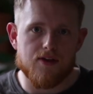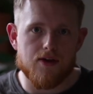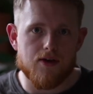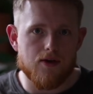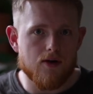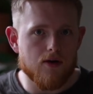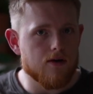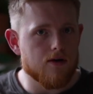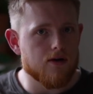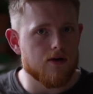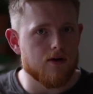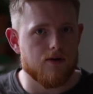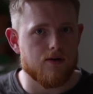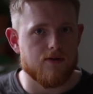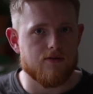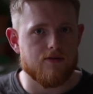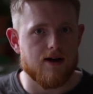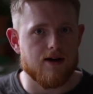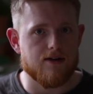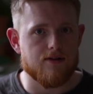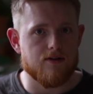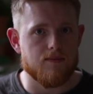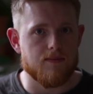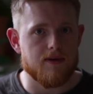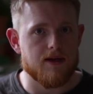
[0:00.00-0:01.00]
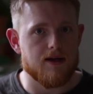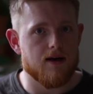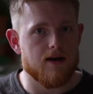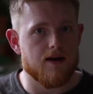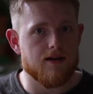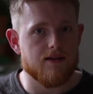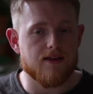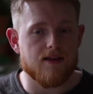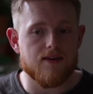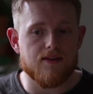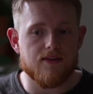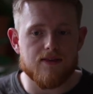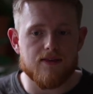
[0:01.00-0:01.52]
they're not going to attract too many
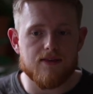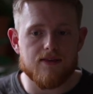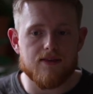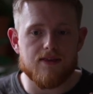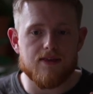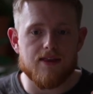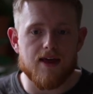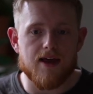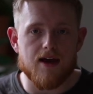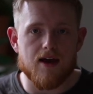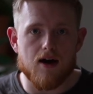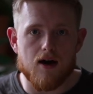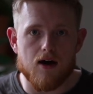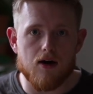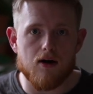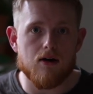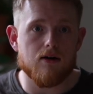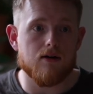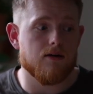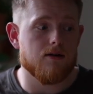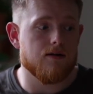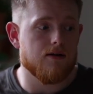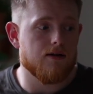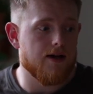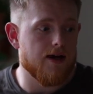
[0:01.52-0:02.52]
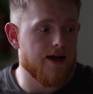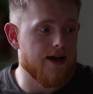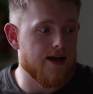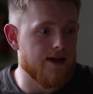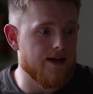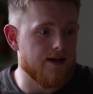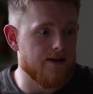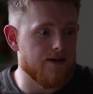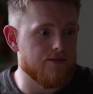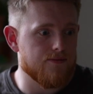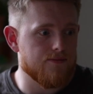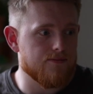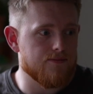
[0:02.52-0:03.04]
eyes, and they are
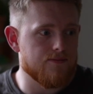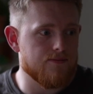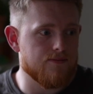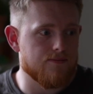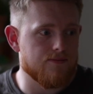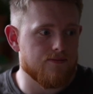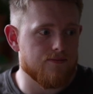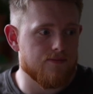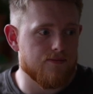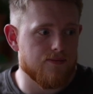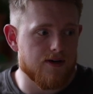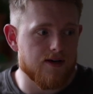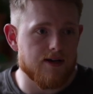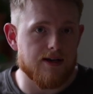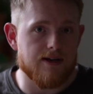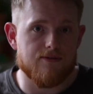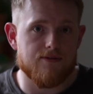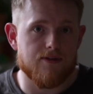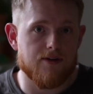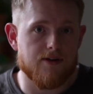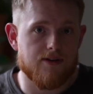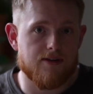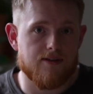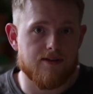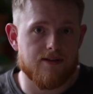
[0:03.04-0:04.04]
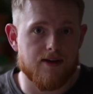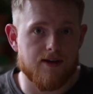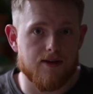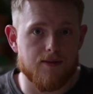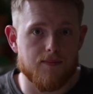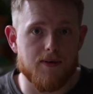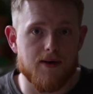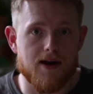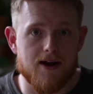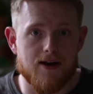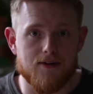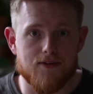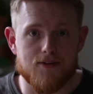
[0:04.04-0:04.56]
a really
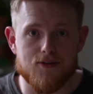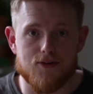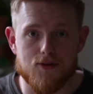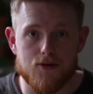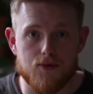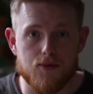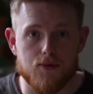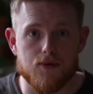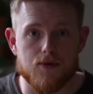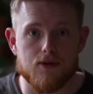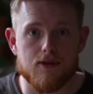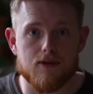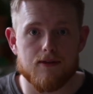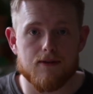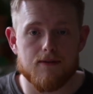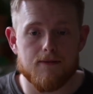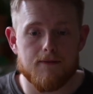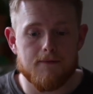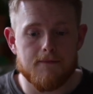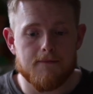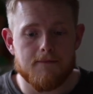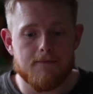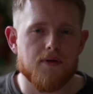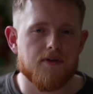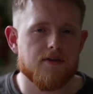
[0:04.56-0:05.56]
versatile pair of shoes.